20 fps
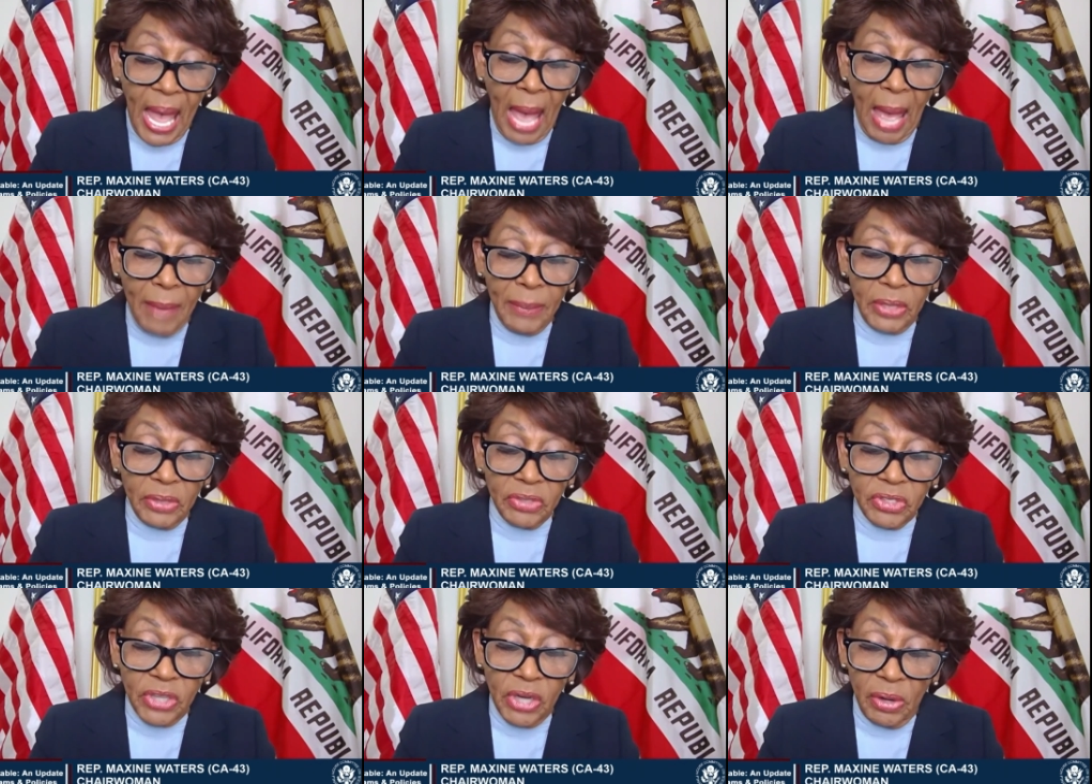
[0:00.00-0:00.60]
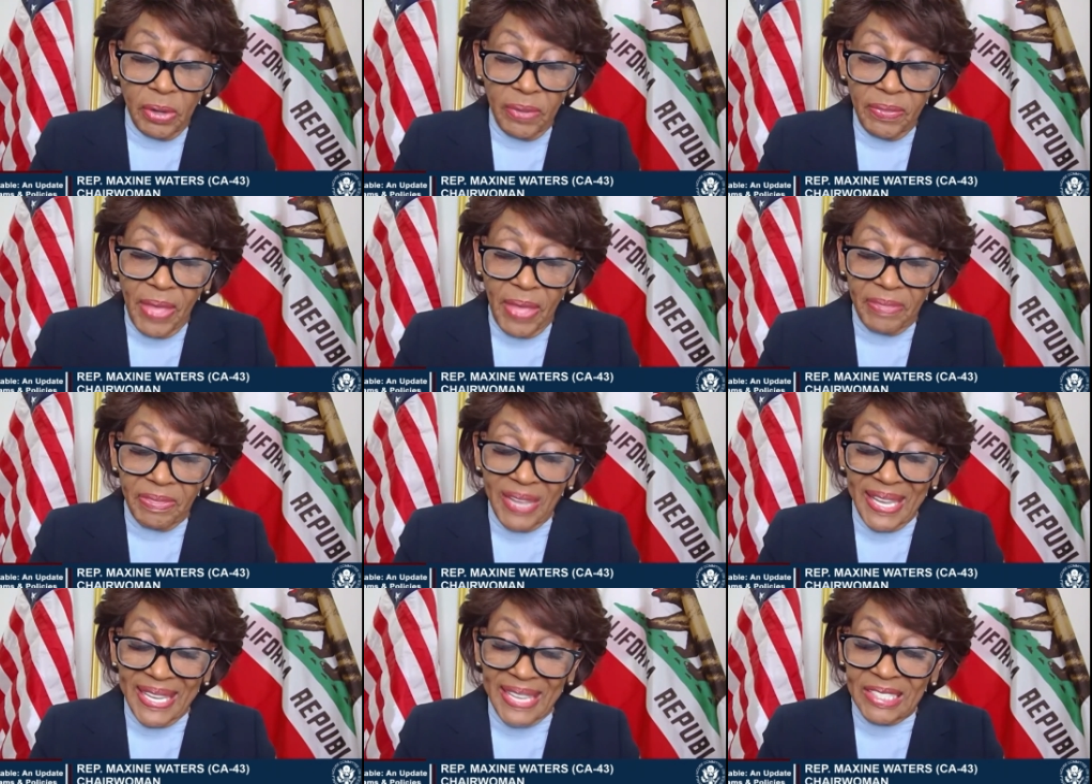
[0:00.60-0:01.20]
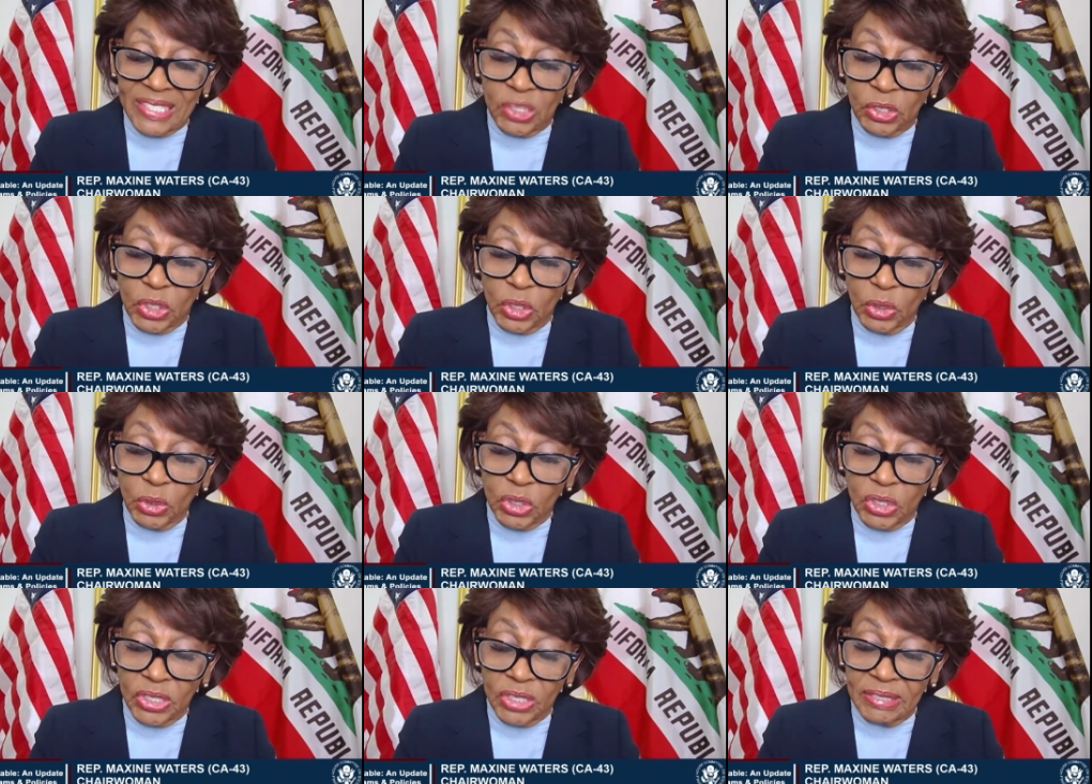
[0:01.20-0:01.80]
I'm concerned that the
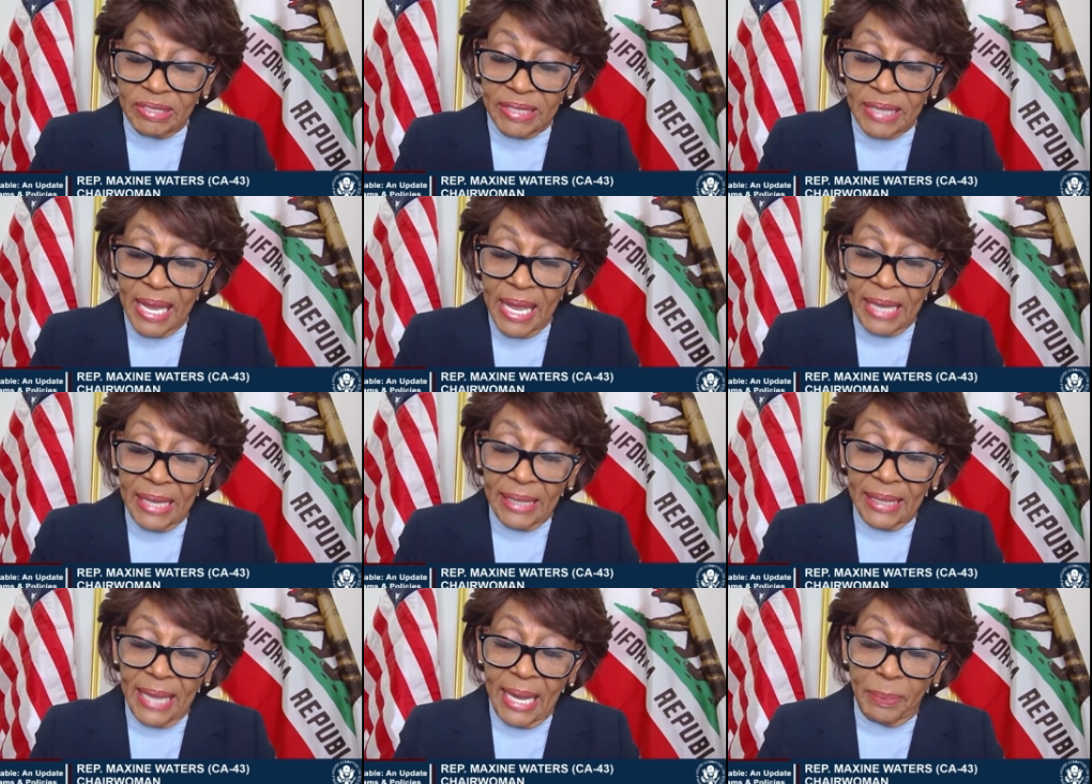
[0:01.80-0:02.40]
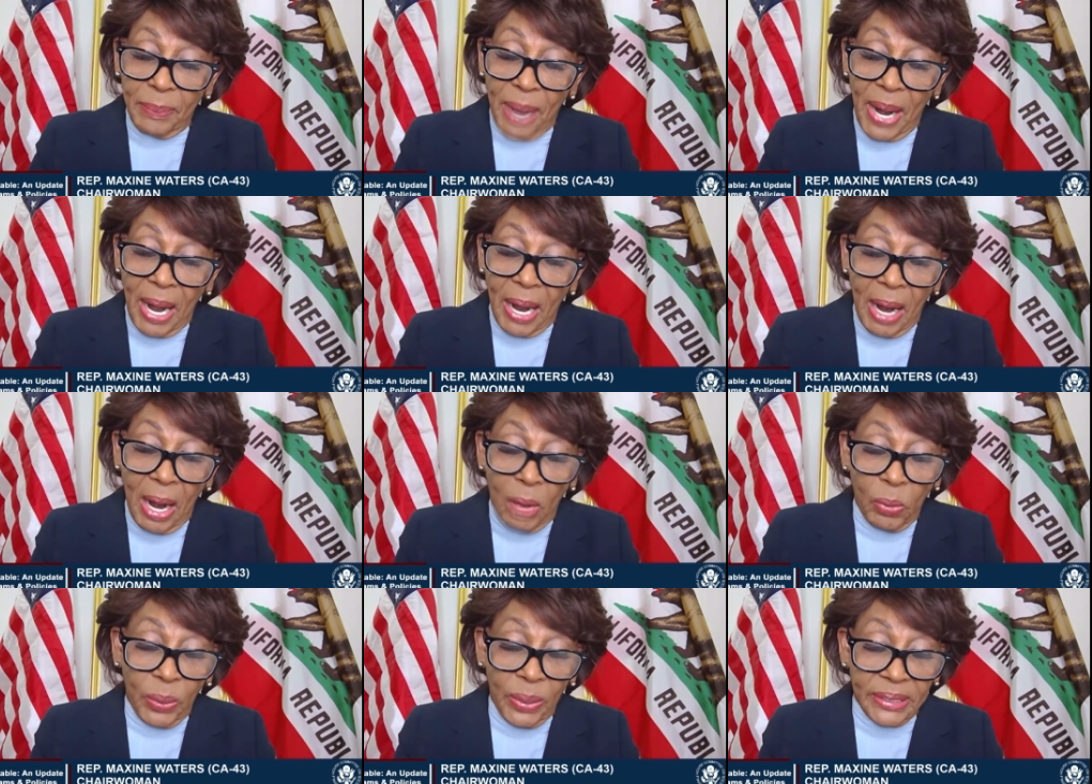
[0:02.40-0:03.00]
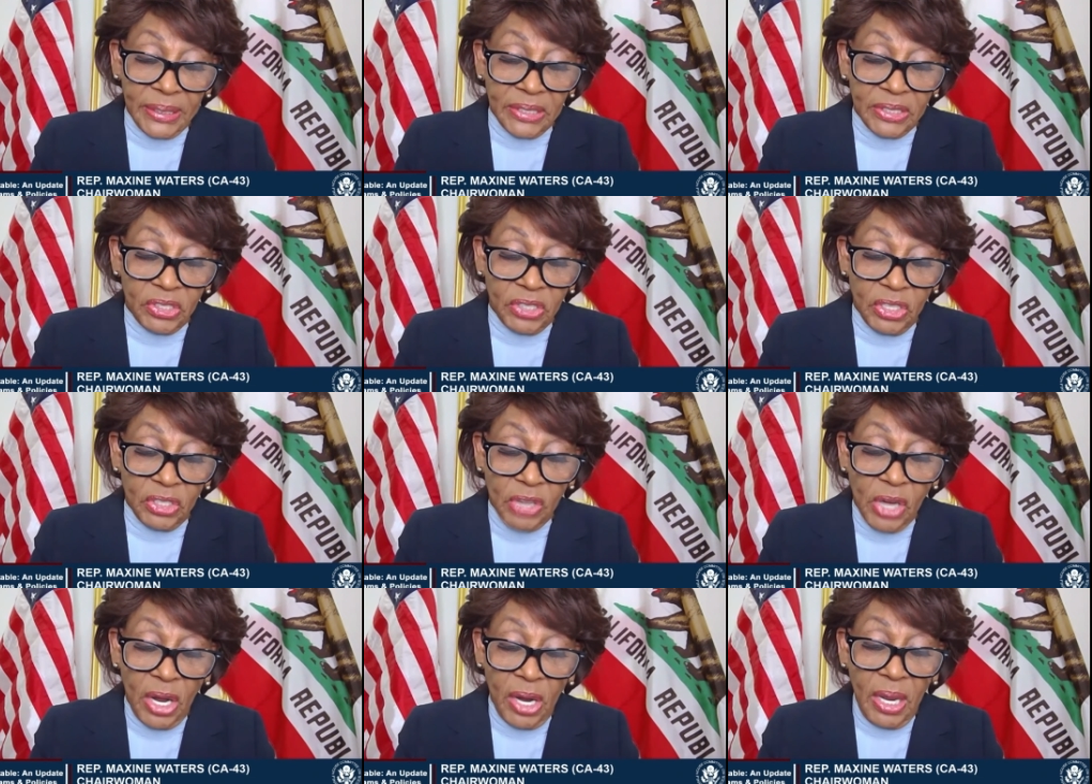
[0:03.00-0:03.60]
institutions led by our
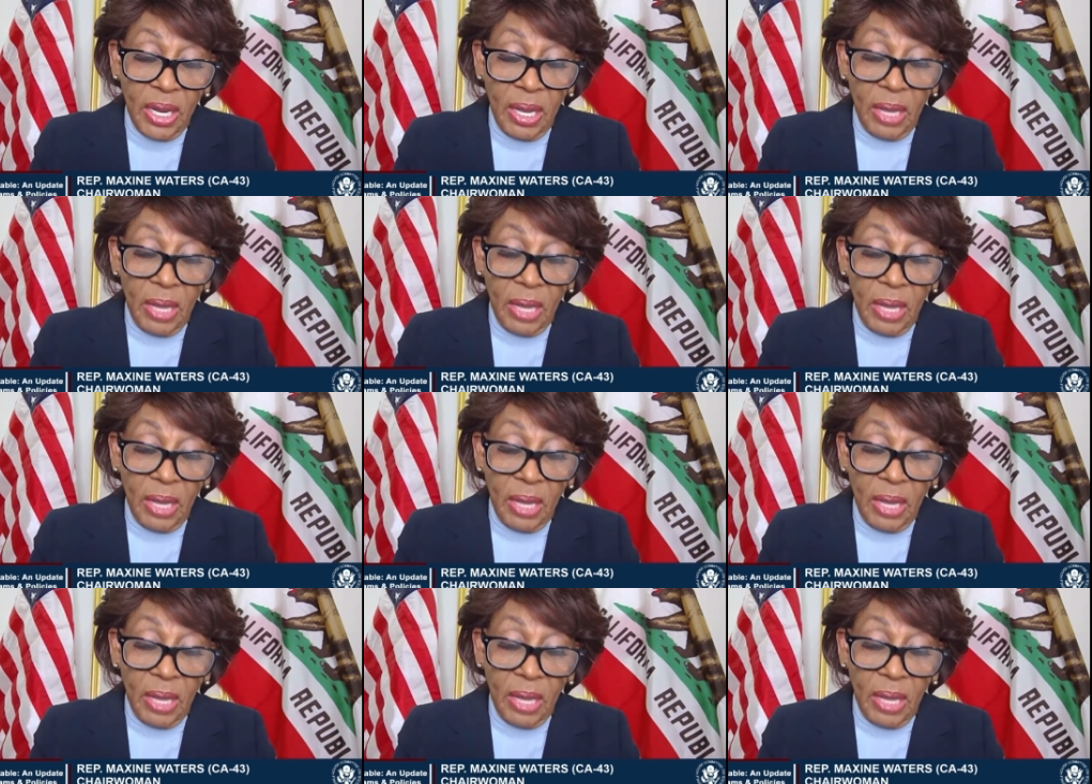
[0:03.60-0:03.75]
witnesses